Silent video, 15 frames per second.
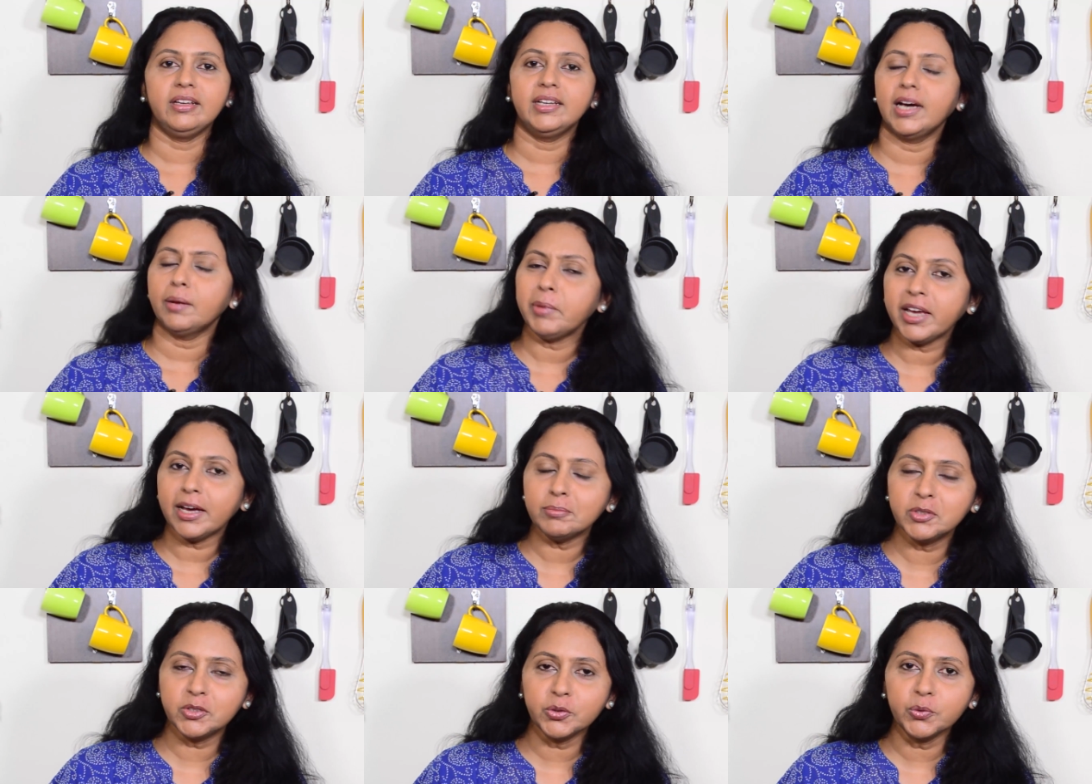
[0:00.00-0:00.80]
Coming
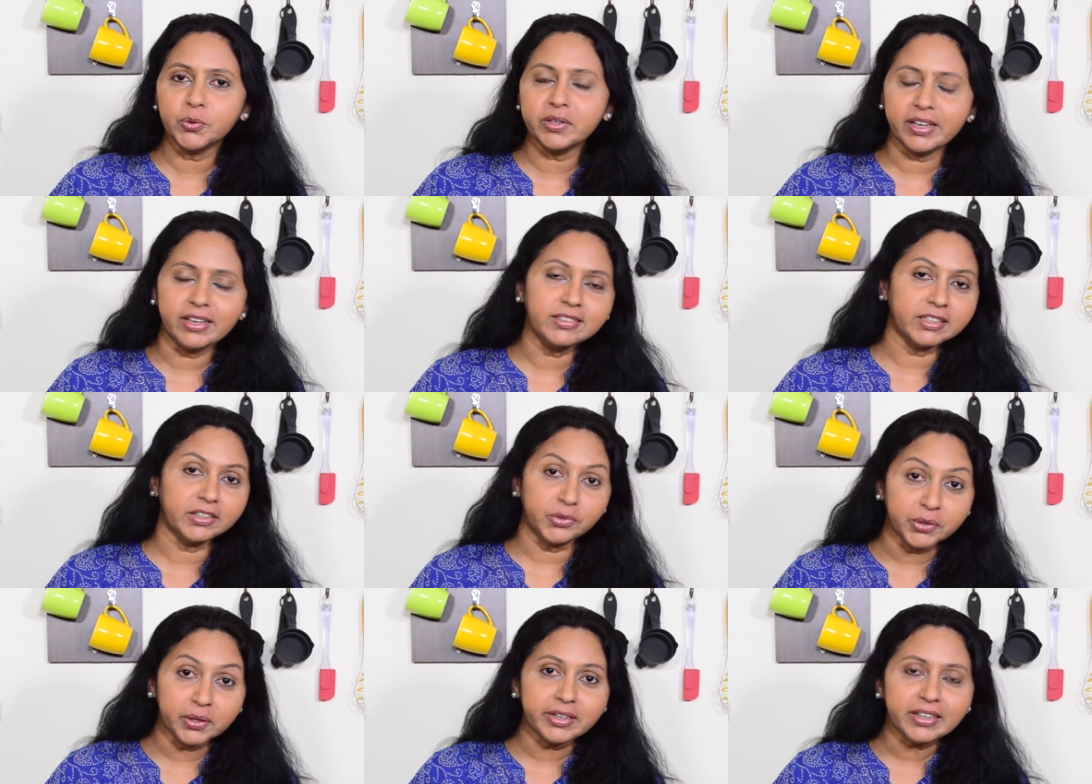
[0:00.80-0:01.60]
up soon is a
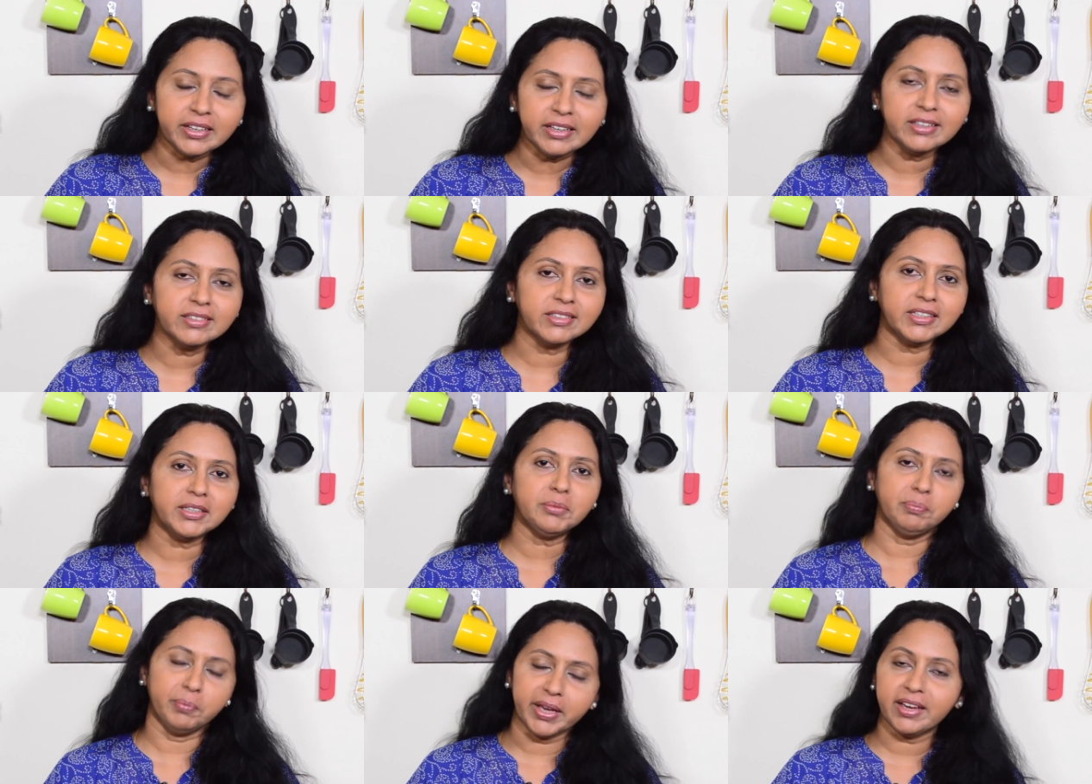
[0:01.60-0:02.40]
really
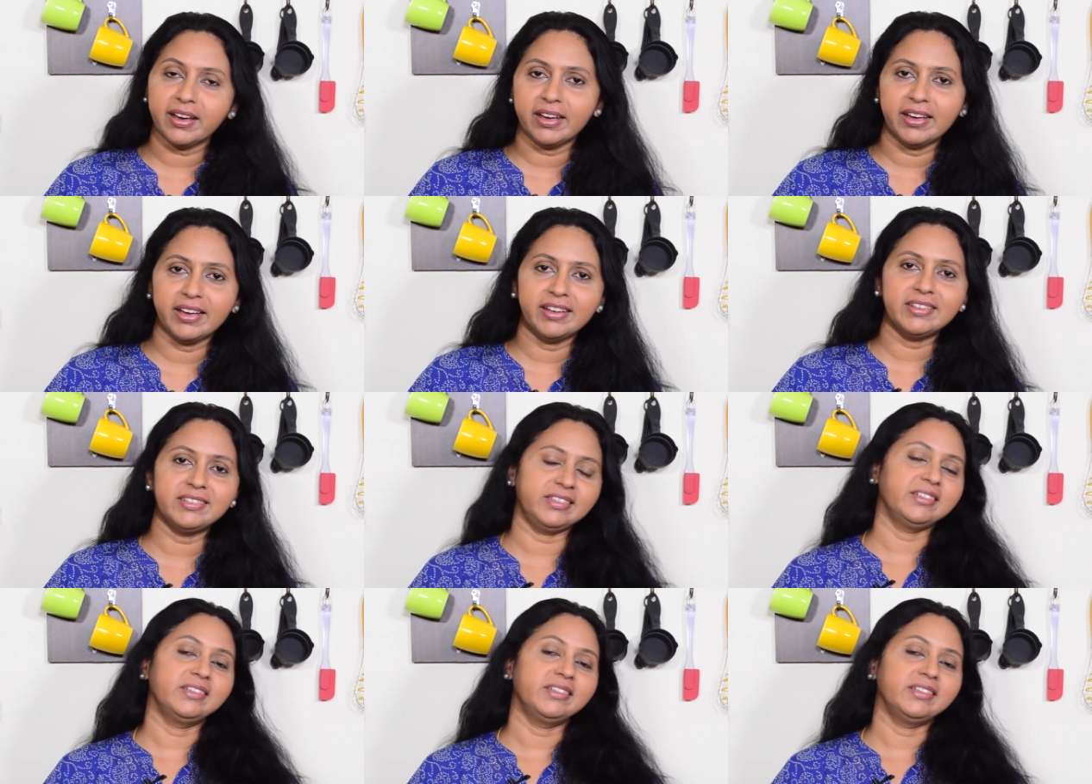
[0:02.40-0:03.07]
easy make-ahead